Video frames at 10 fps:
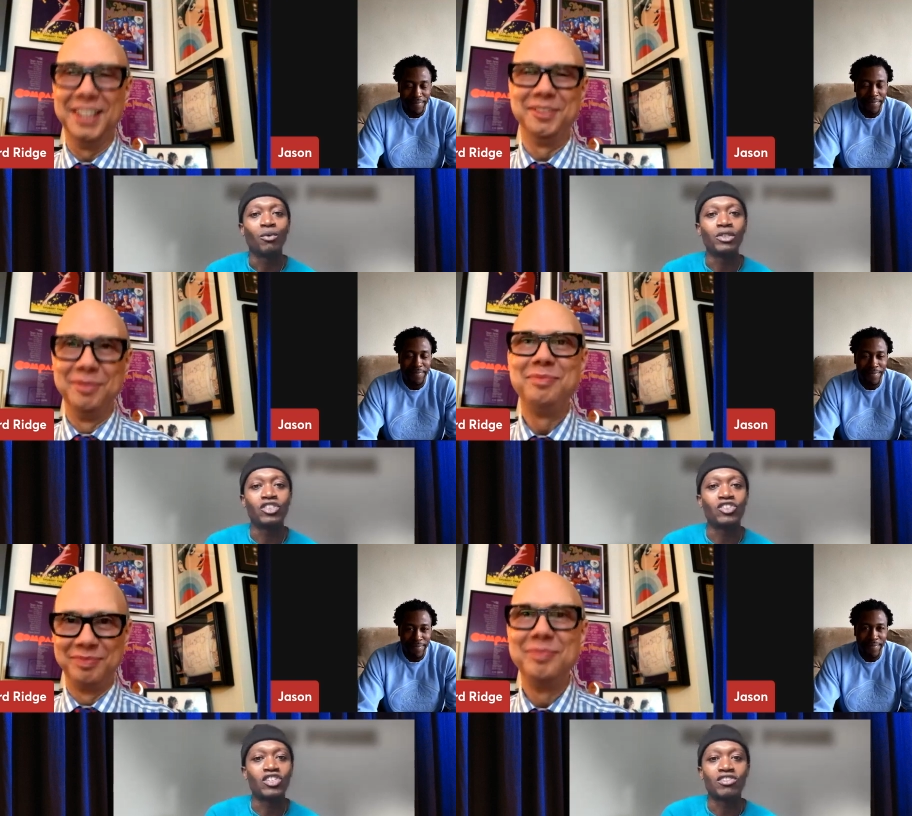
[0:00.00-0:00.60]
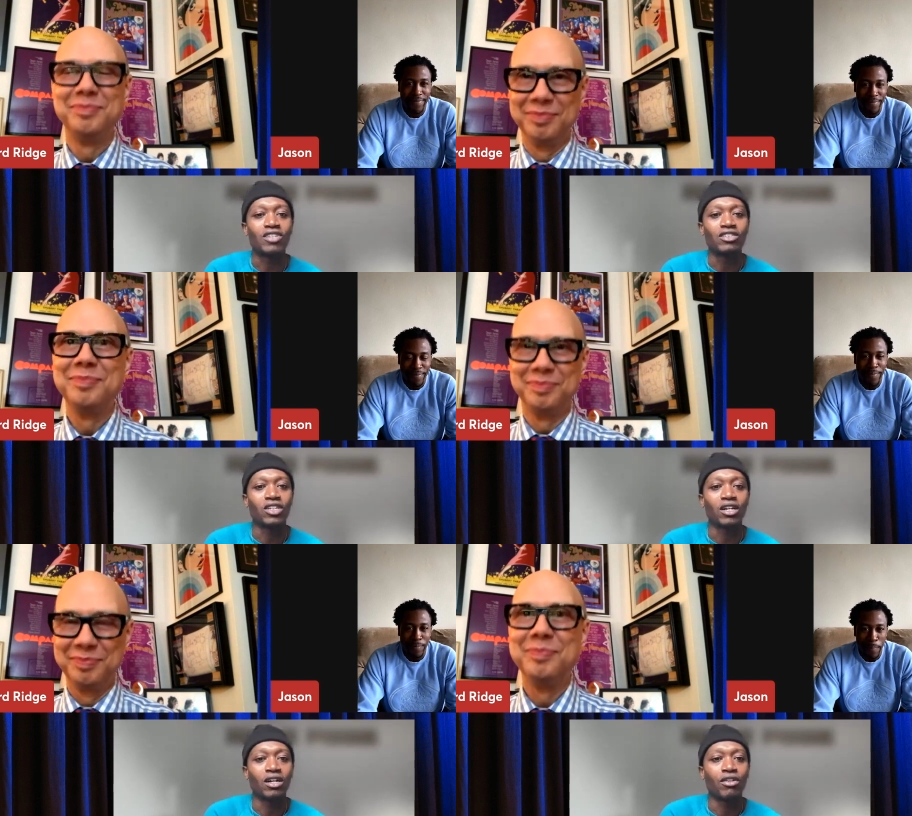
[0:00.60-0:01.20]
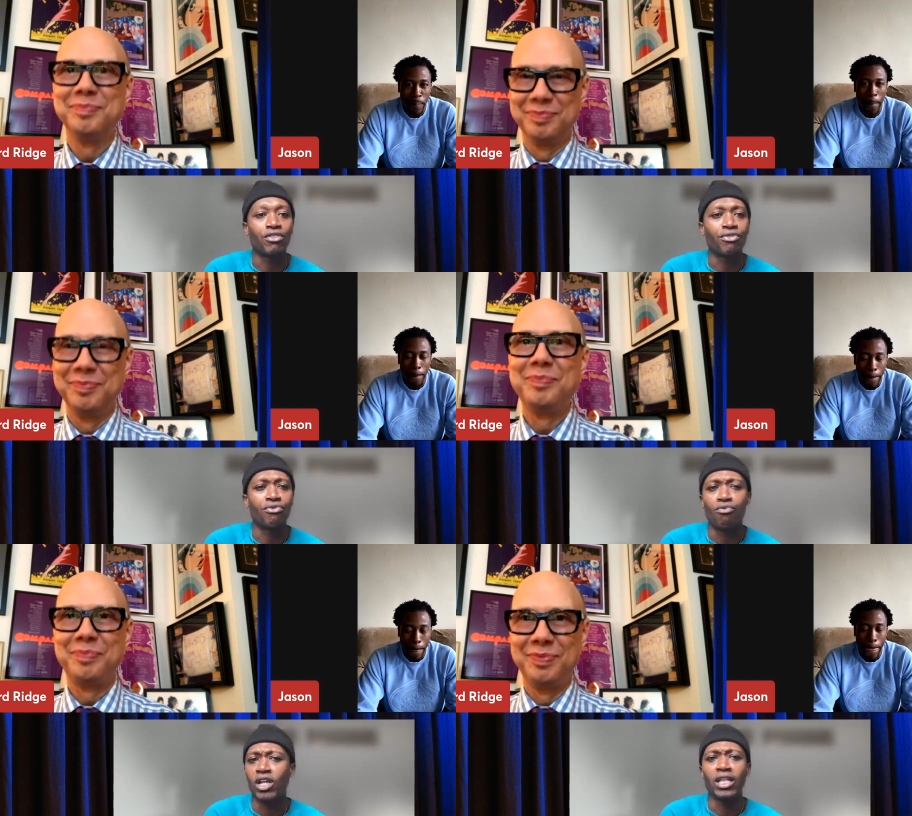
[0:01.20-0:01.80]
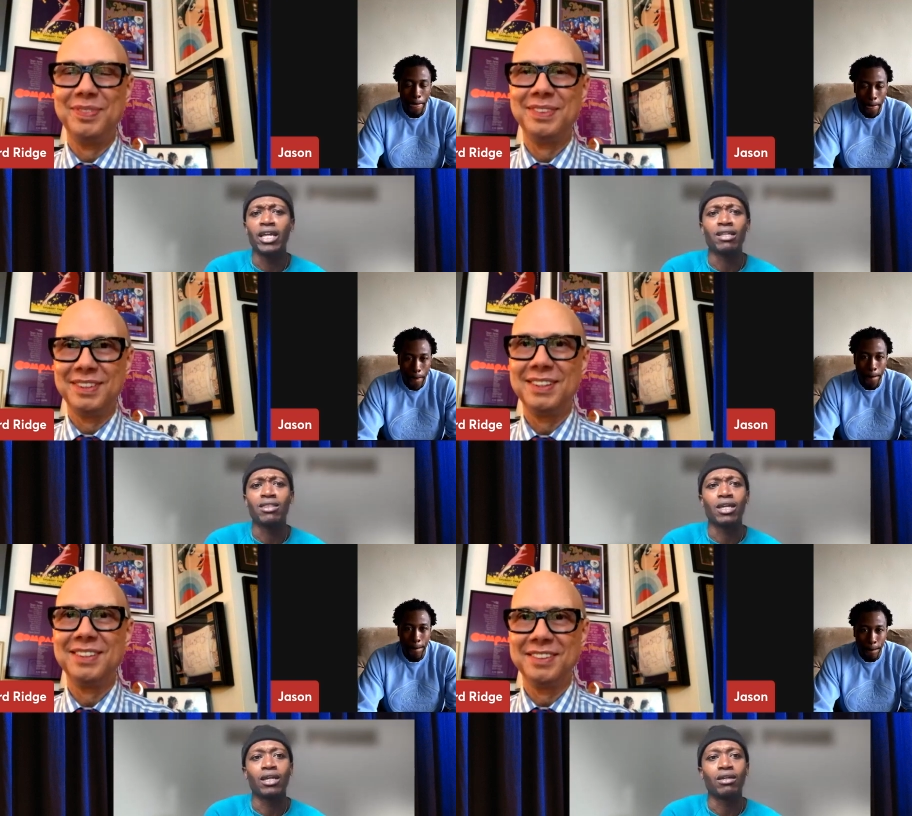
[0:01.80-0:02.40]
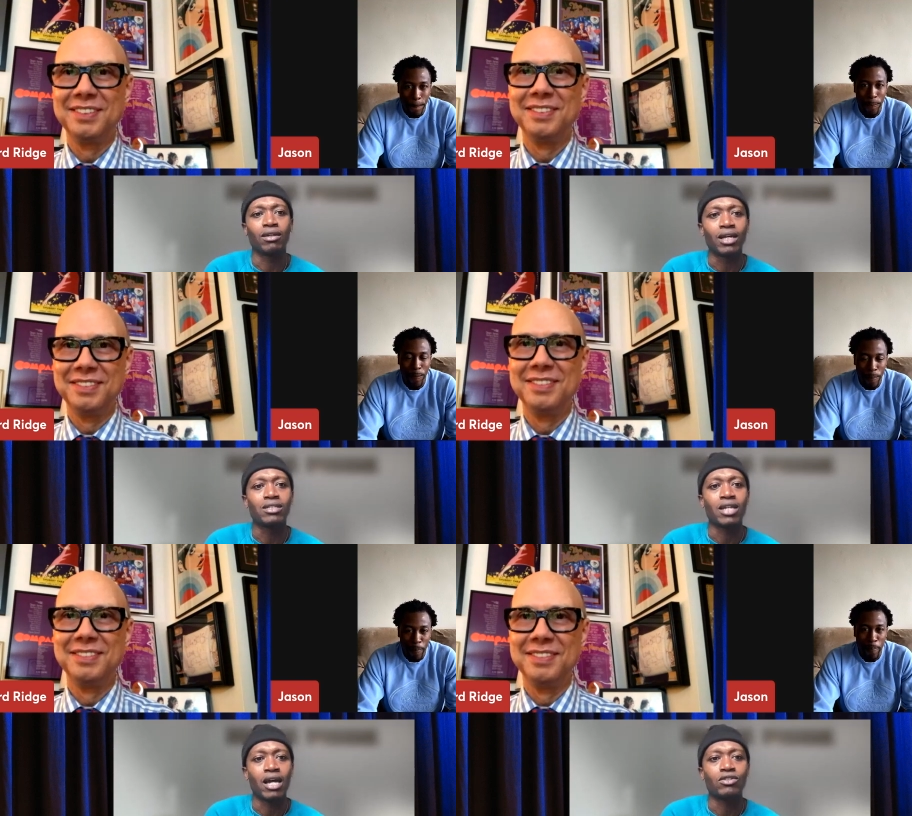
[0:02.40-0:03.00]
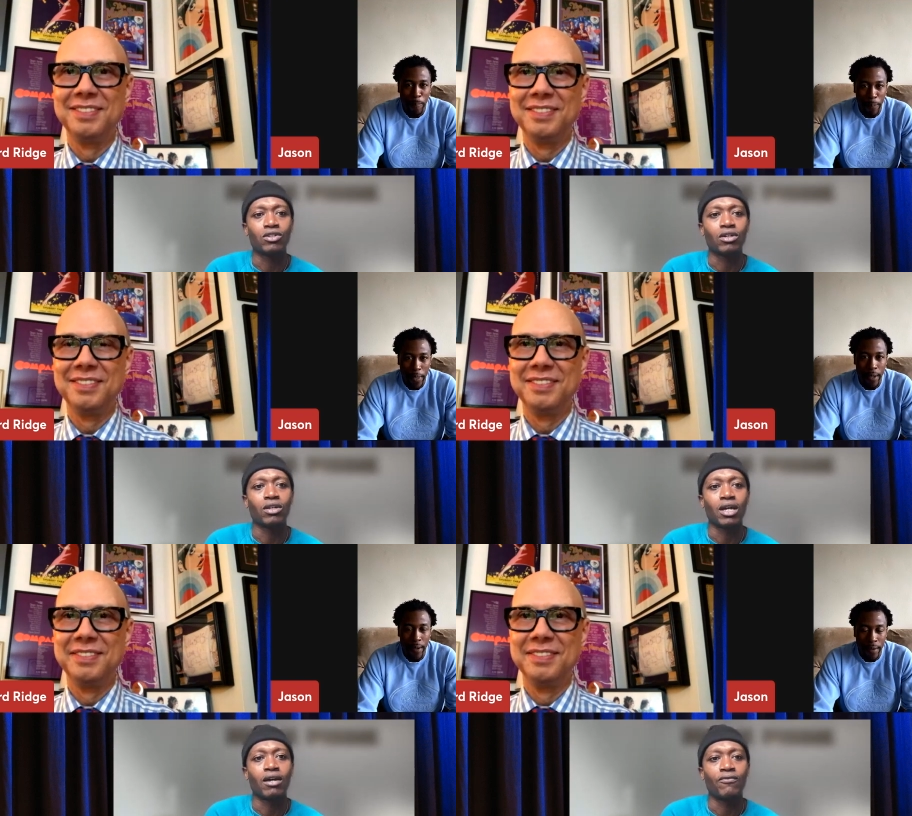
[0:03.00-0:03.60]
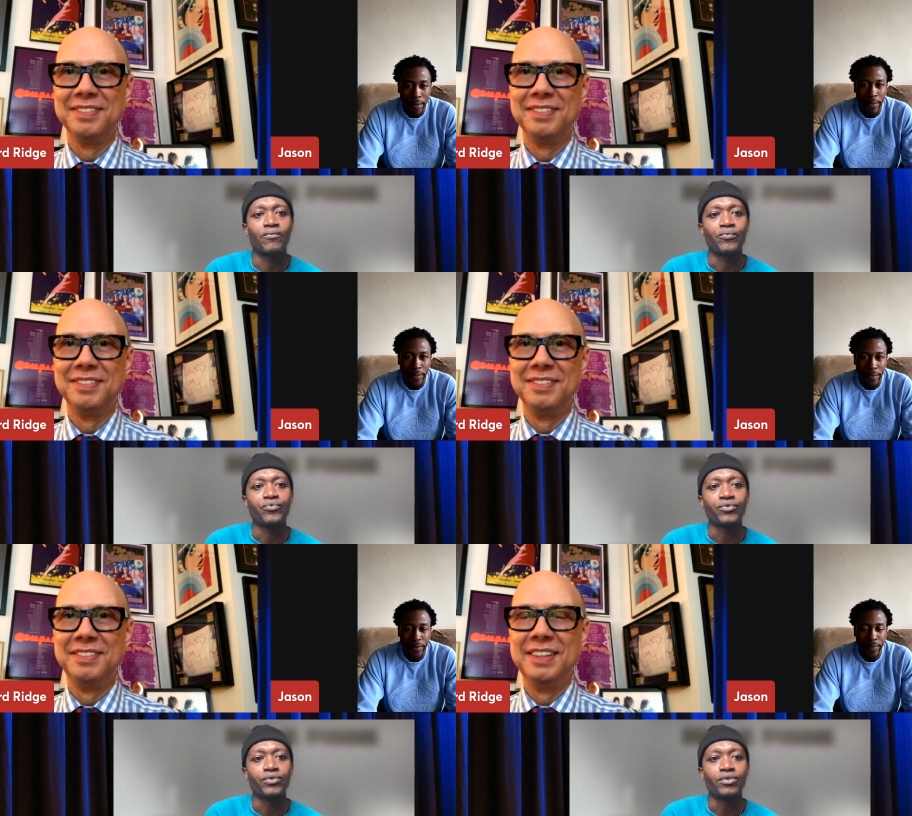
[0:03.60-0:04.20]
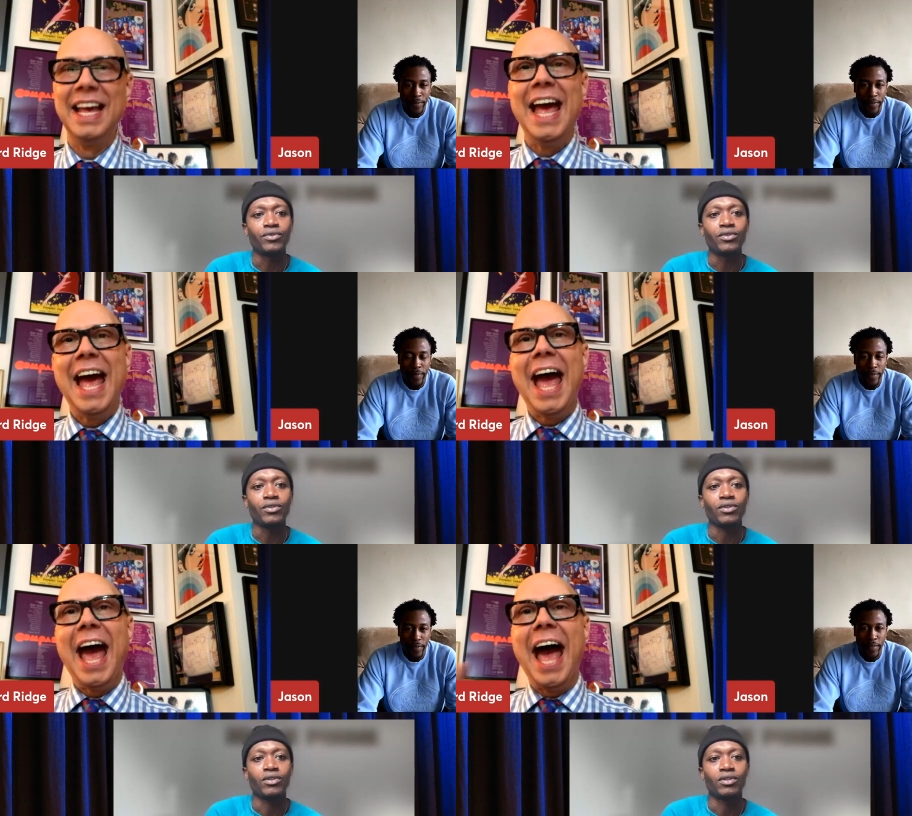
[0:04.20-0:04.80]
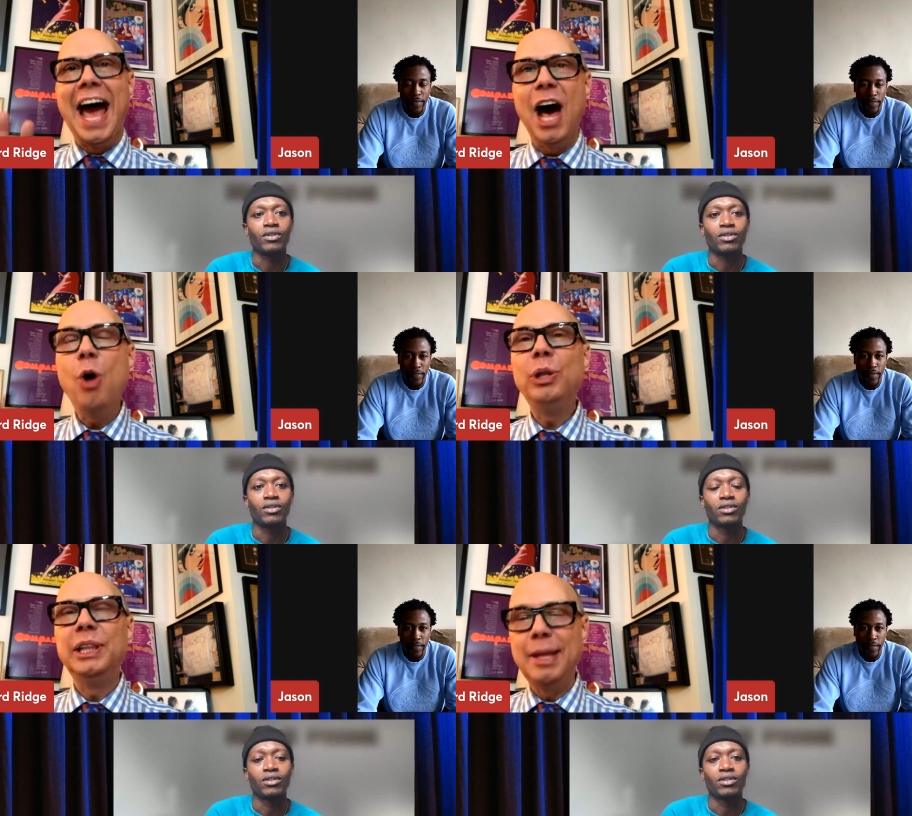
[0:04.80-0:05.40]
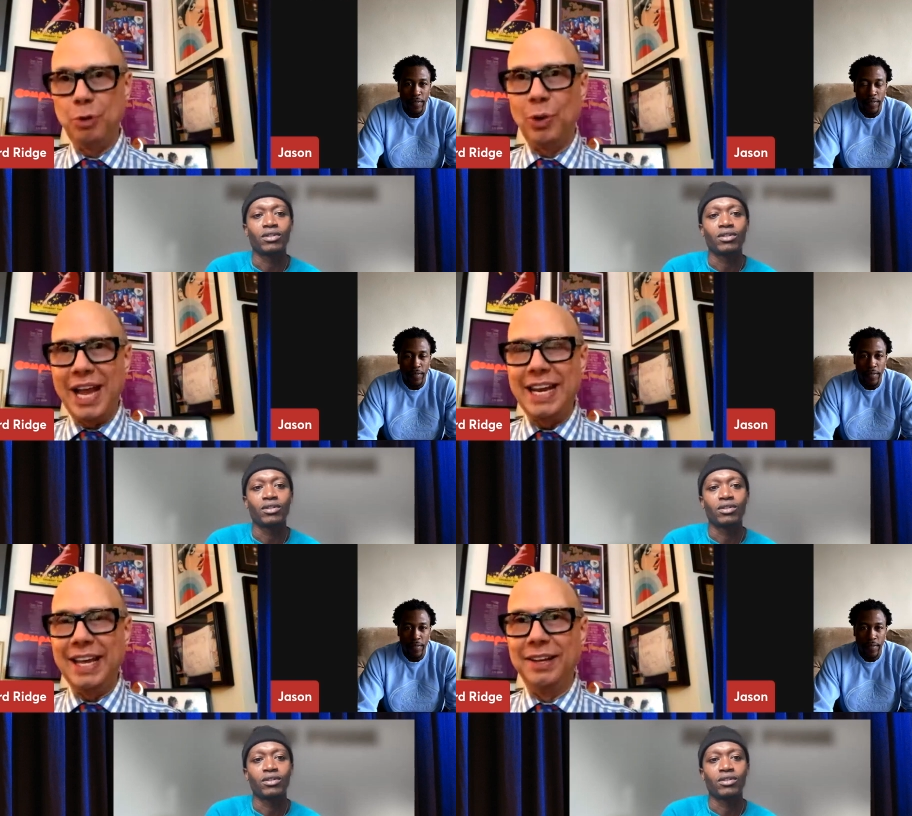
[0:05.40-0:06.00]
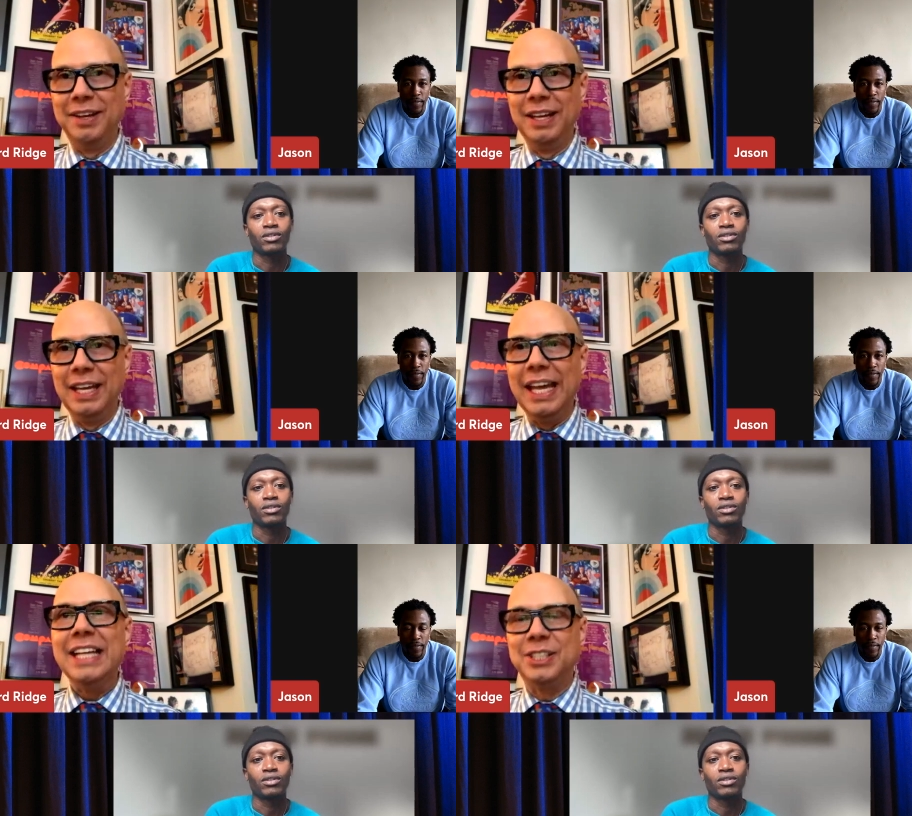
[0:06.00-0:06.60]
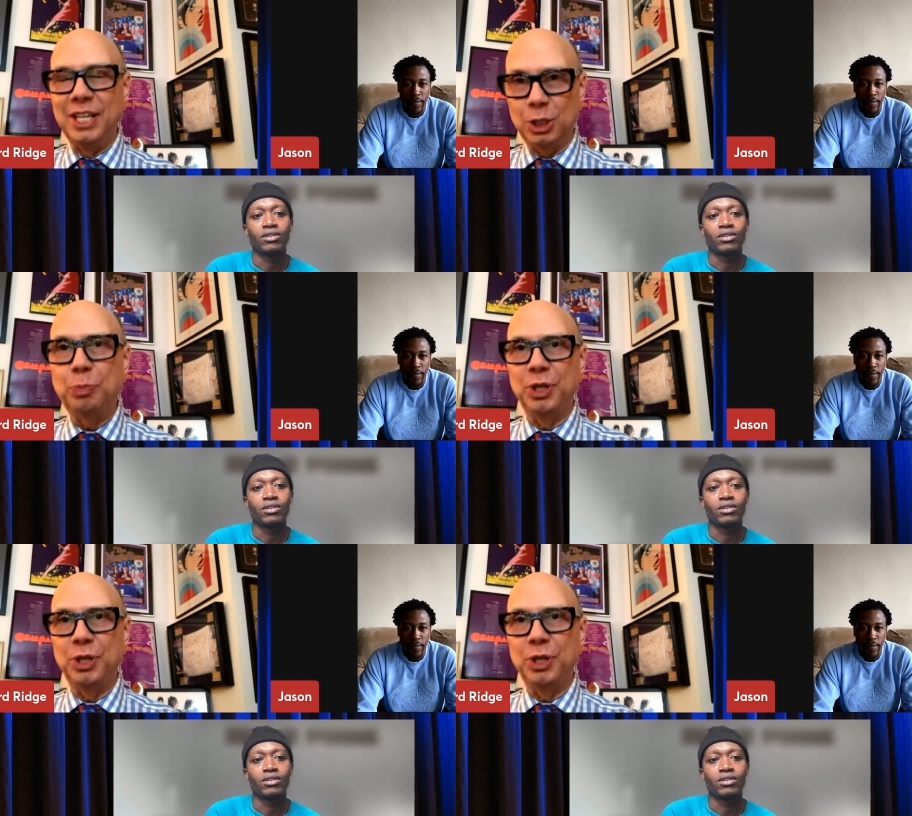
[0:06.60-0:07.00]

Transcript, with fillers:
Speaker 1: which is just such a thrilling thing as an actor.
Speaker 2: Yeah. How liberating is this